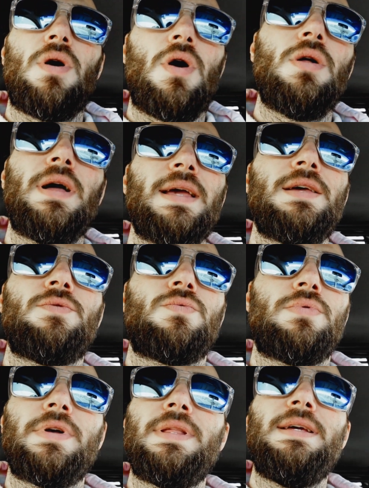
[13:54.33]
all I
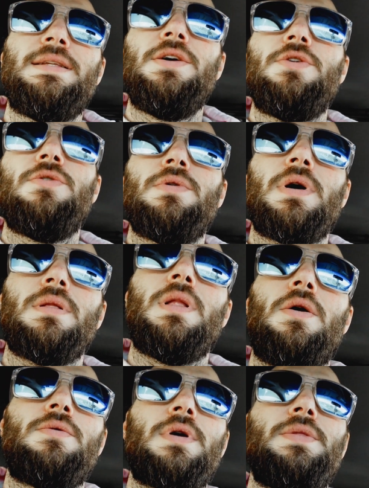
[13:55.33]
can really do
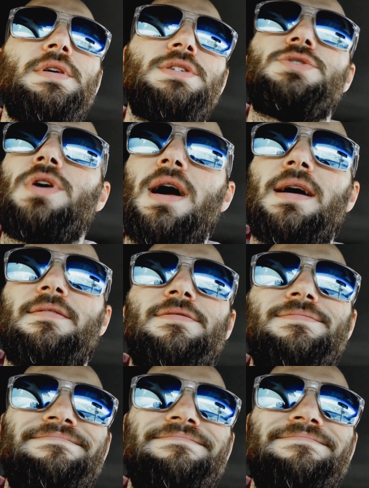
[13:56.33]
alone on this drive.